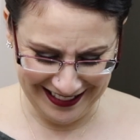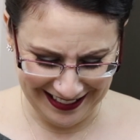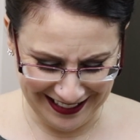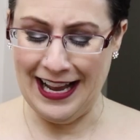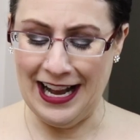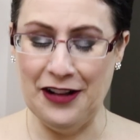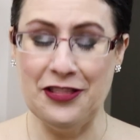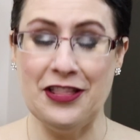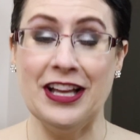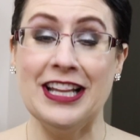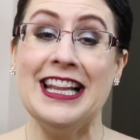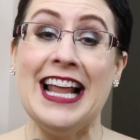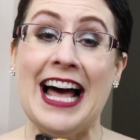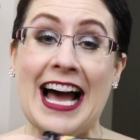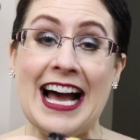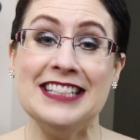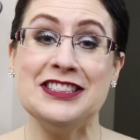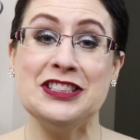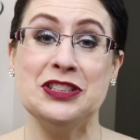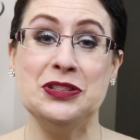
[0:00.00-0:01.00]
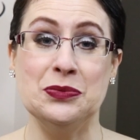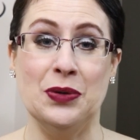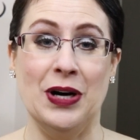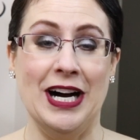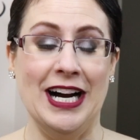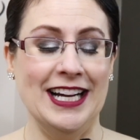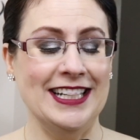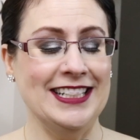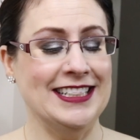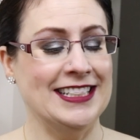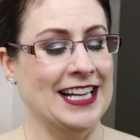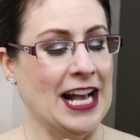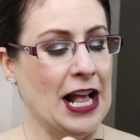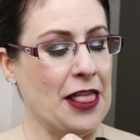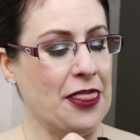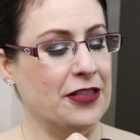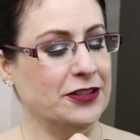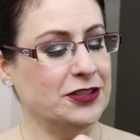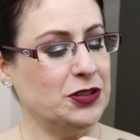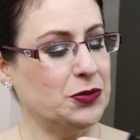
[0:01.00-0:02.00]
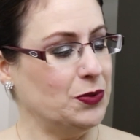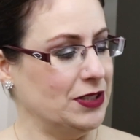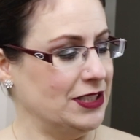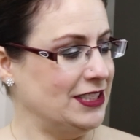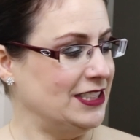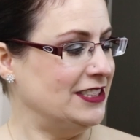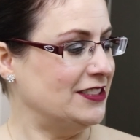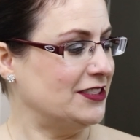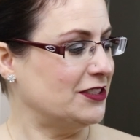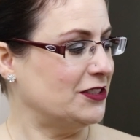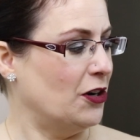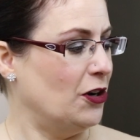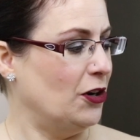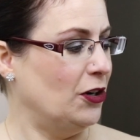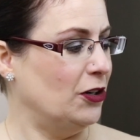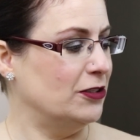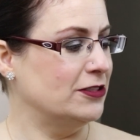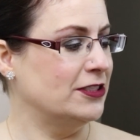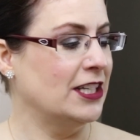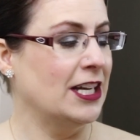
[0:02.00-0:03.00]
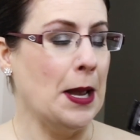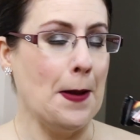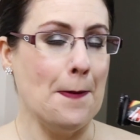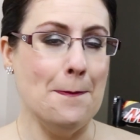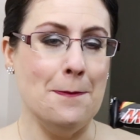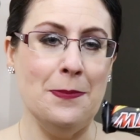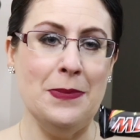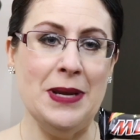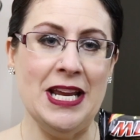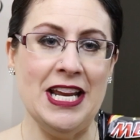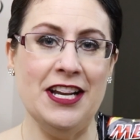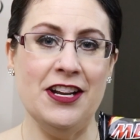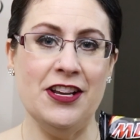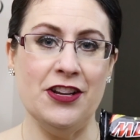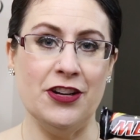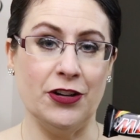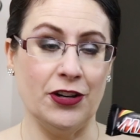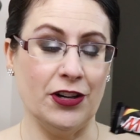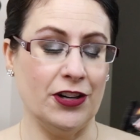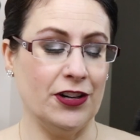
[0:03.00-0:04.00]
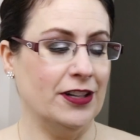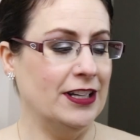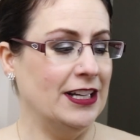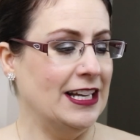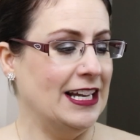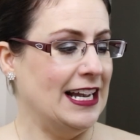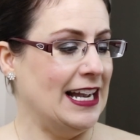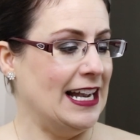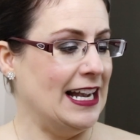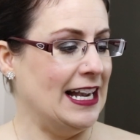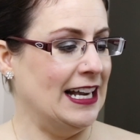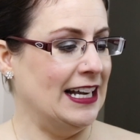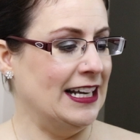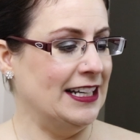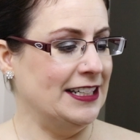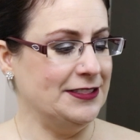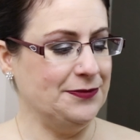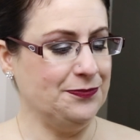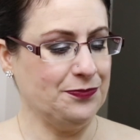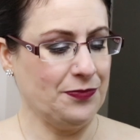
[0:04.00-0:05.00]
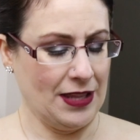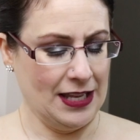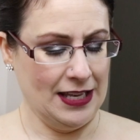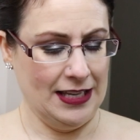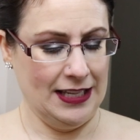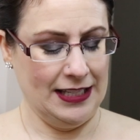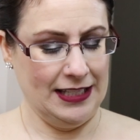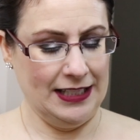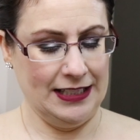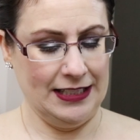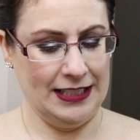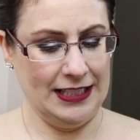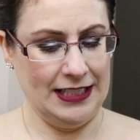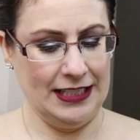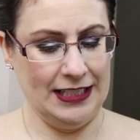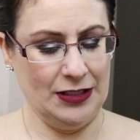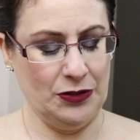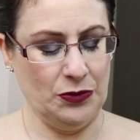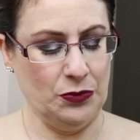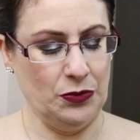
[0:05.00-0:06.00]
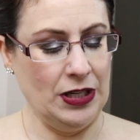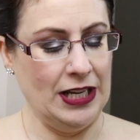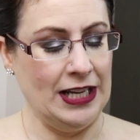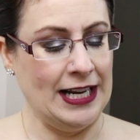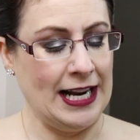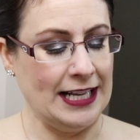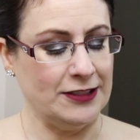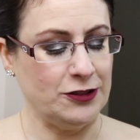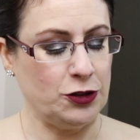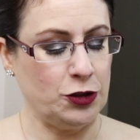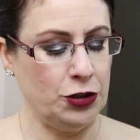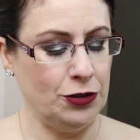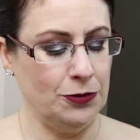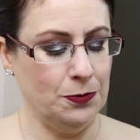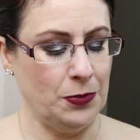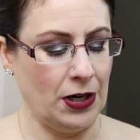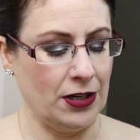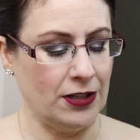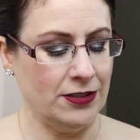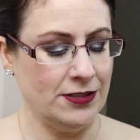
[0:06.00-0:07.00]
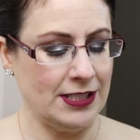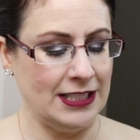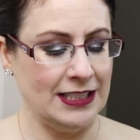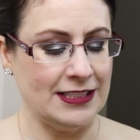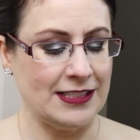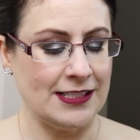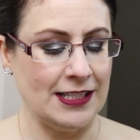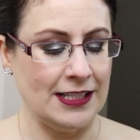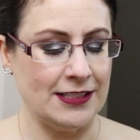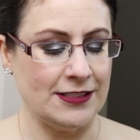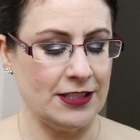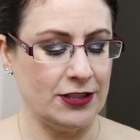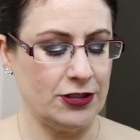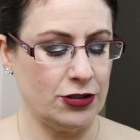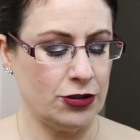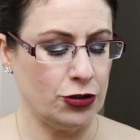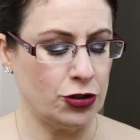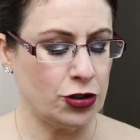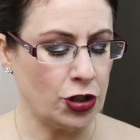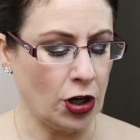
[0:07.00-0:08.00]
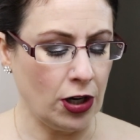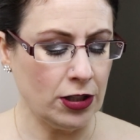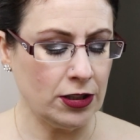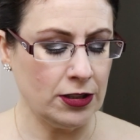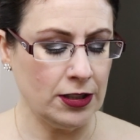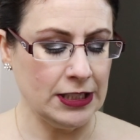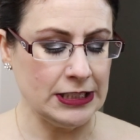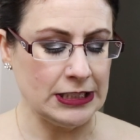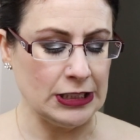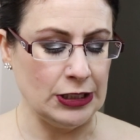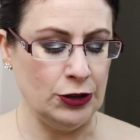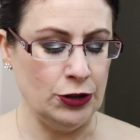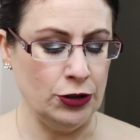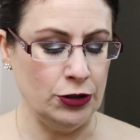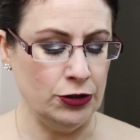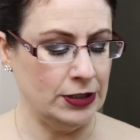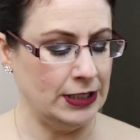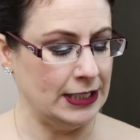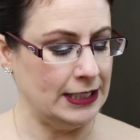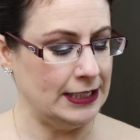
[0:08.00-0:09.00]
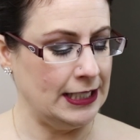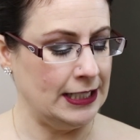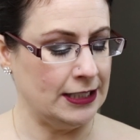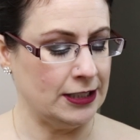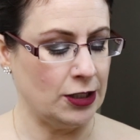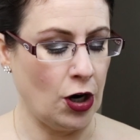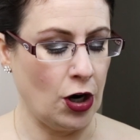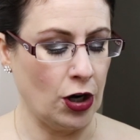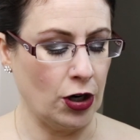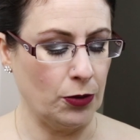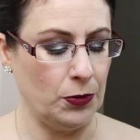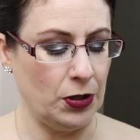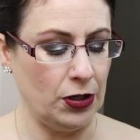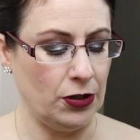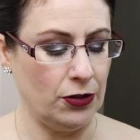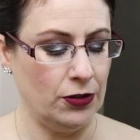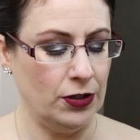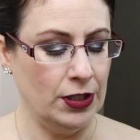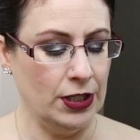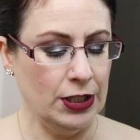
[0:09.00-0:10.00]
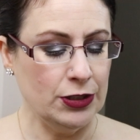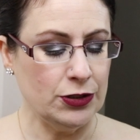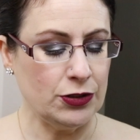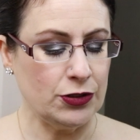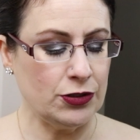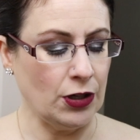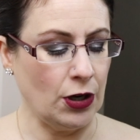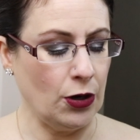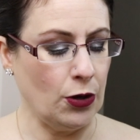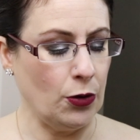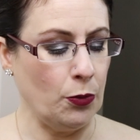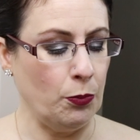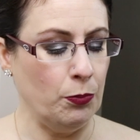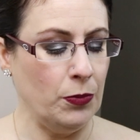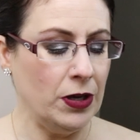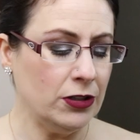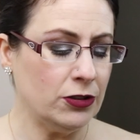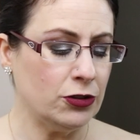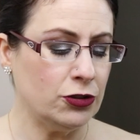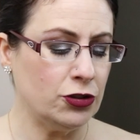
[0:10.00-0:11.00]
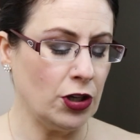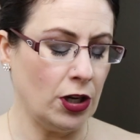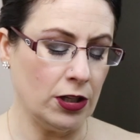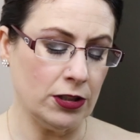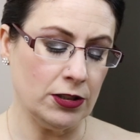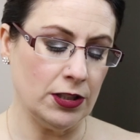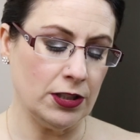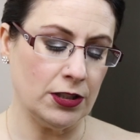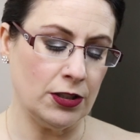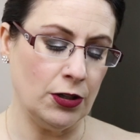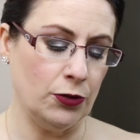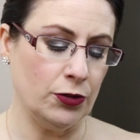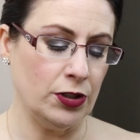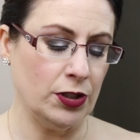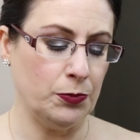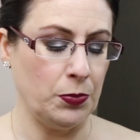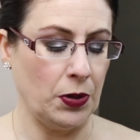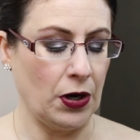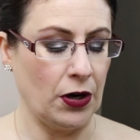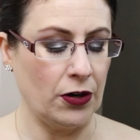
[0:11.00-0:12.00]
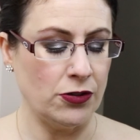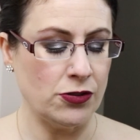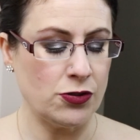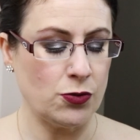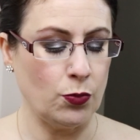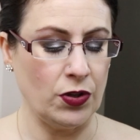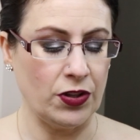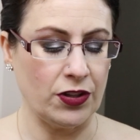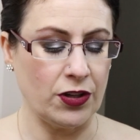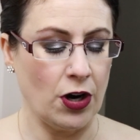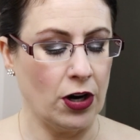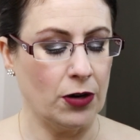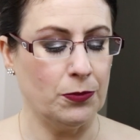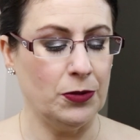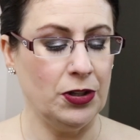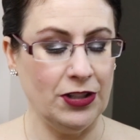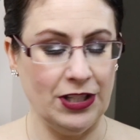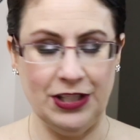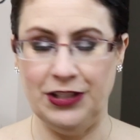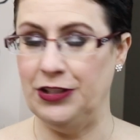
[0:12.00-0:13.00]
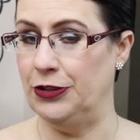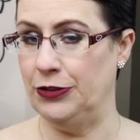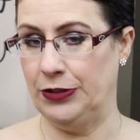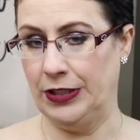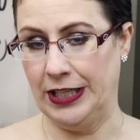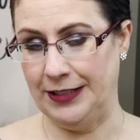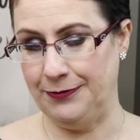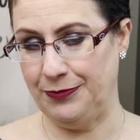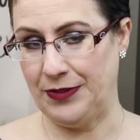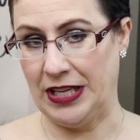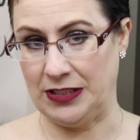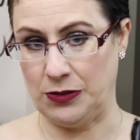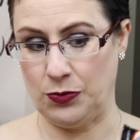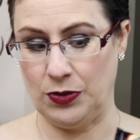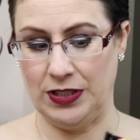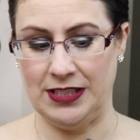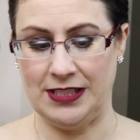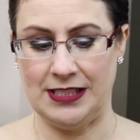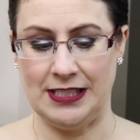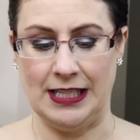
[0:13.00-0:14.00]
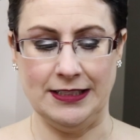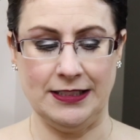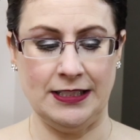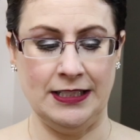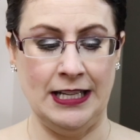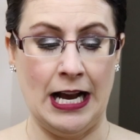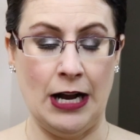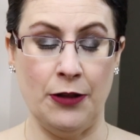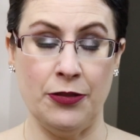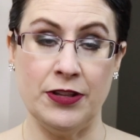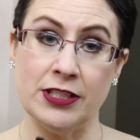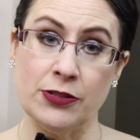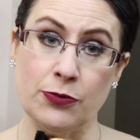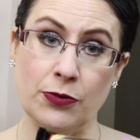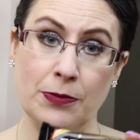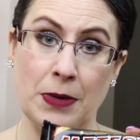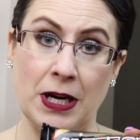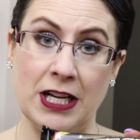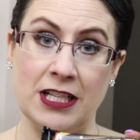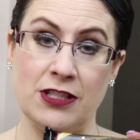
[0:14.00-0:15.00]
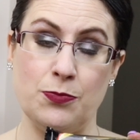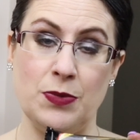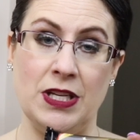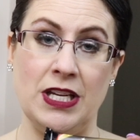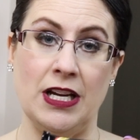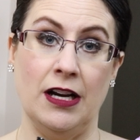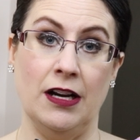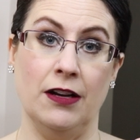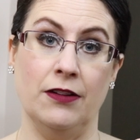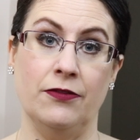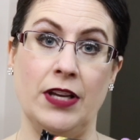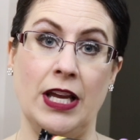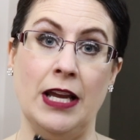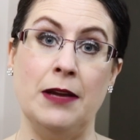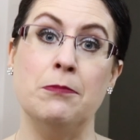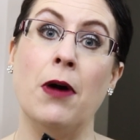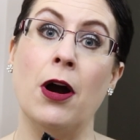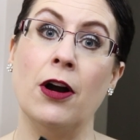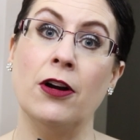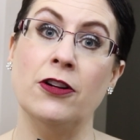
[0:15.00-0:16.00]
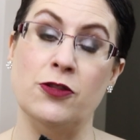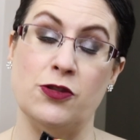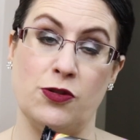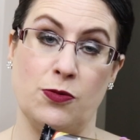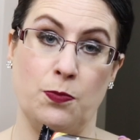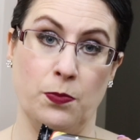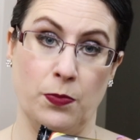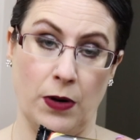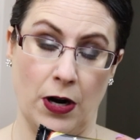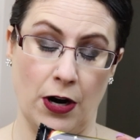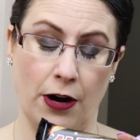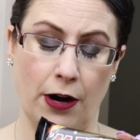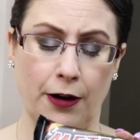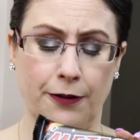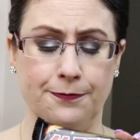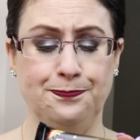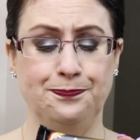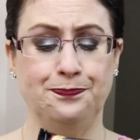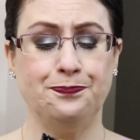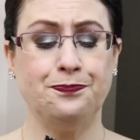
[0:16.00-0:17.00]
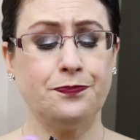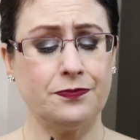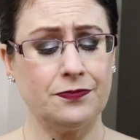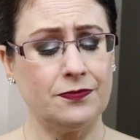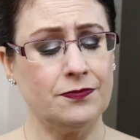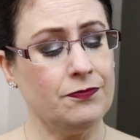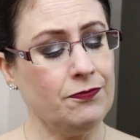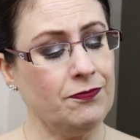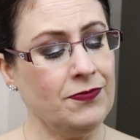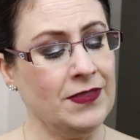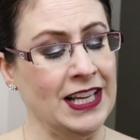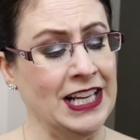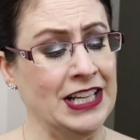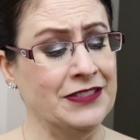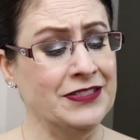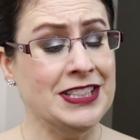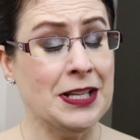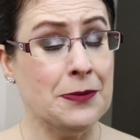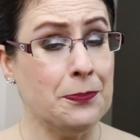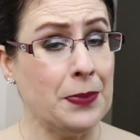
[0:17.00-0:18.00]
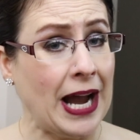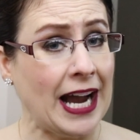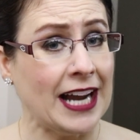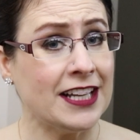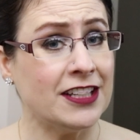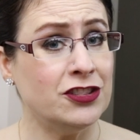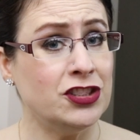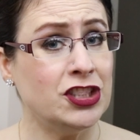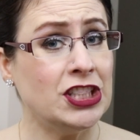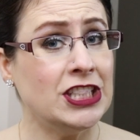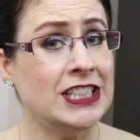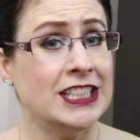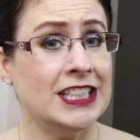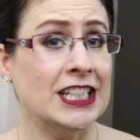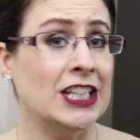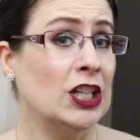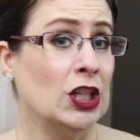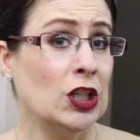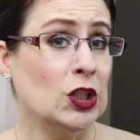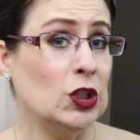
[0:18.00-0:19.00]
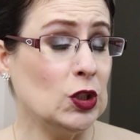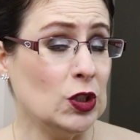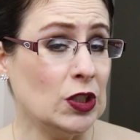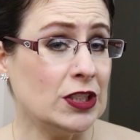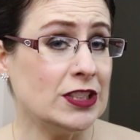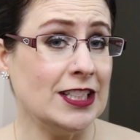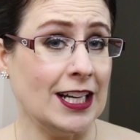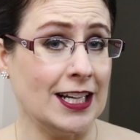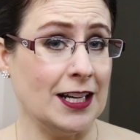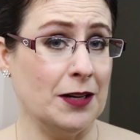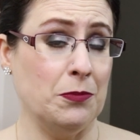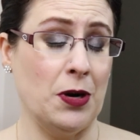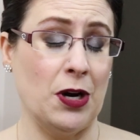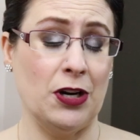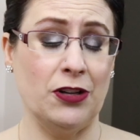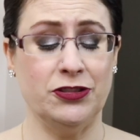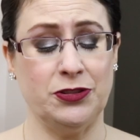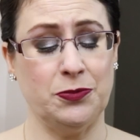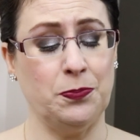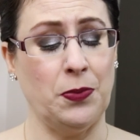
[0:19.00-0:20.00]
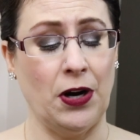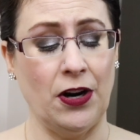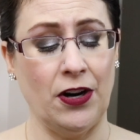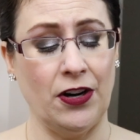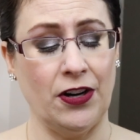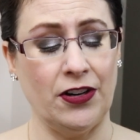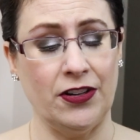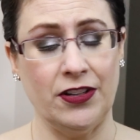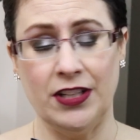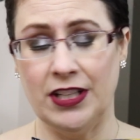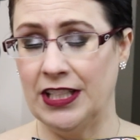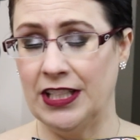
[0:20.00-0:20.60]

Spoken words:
Now the last one, this one is called Meteor, and it has 2 bars. It says it's chocolate, nougat, and caramel. So milk chocolate coated bars with caramel and nougat. That's what it says. Now this reminds me of a Mars bar. Even the packaging looks like a Mars bar.